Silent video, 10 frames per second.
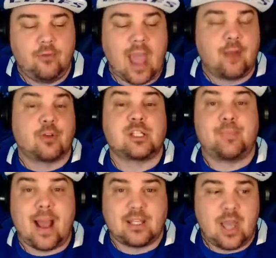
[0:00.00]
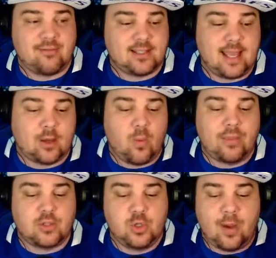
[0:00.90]
out of respect, you have to take away
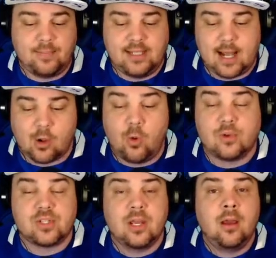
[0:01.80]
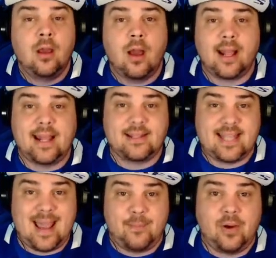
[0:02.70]
the two empty net goals against
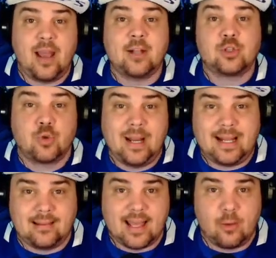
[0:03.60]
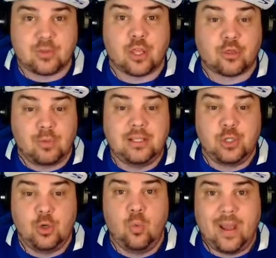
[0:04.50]
Tampa and treat it like it was a three
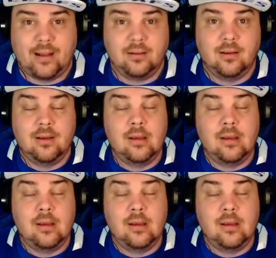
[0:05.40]
two win.